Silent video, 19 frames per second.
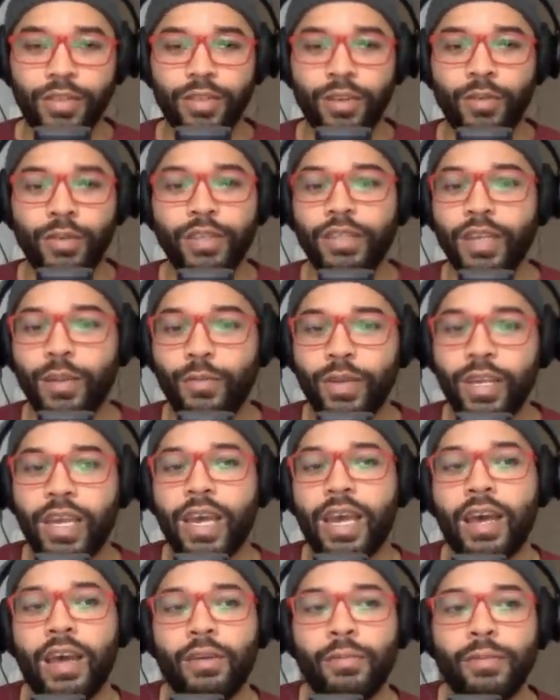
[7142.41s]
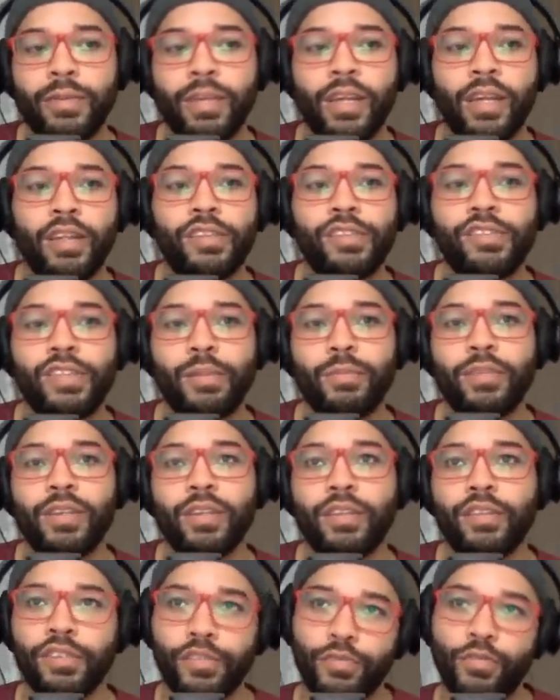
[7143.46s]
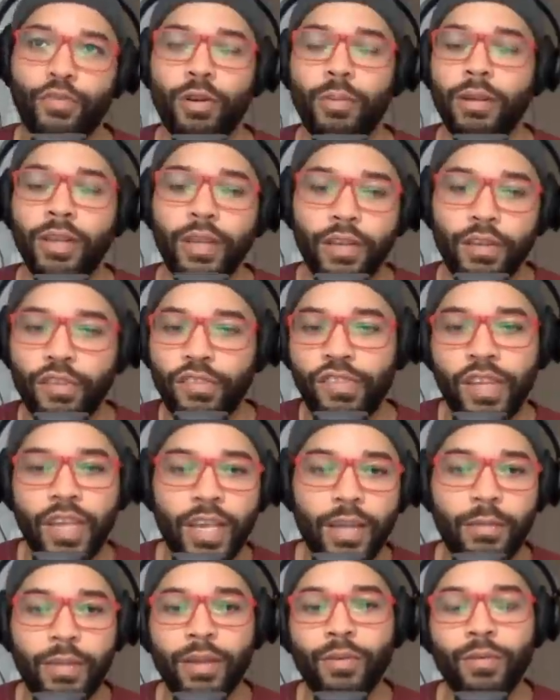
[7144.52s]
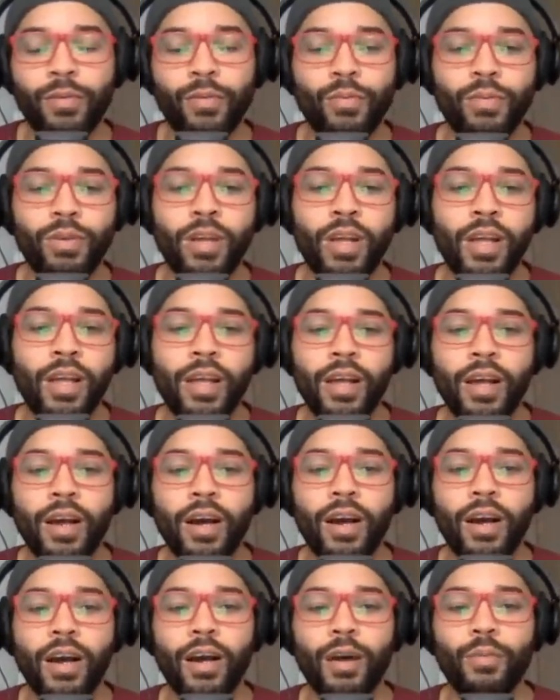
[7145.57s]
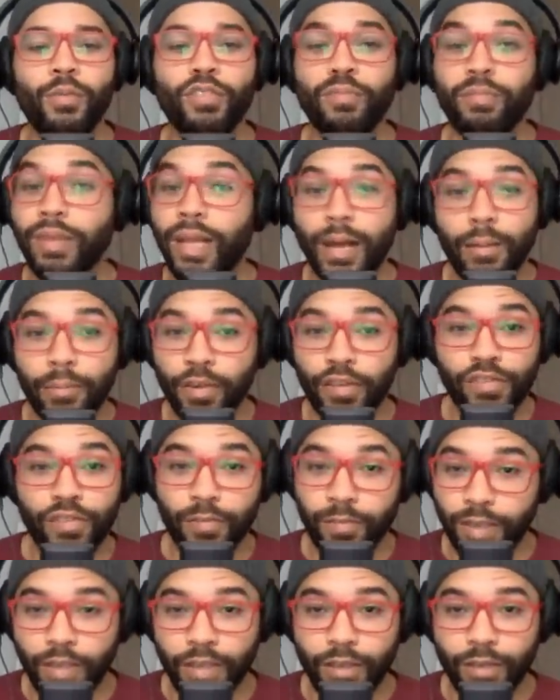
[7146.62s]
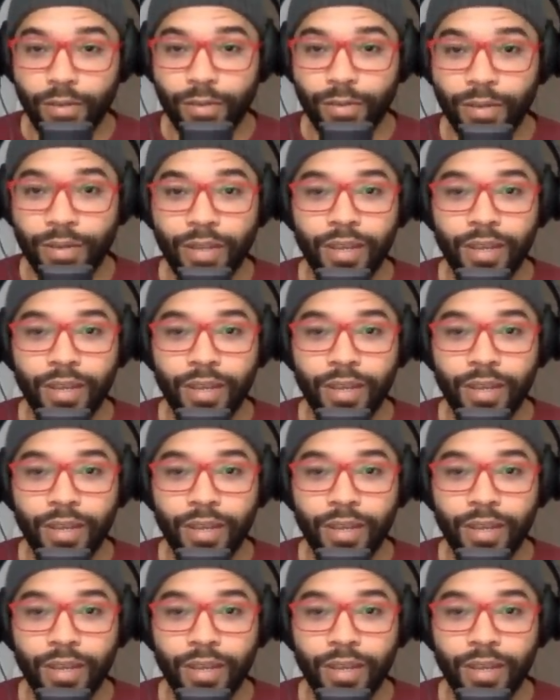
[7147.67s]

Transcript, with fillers: Only thing we have as something as a form of entertainment uh, was Blockbuster Video.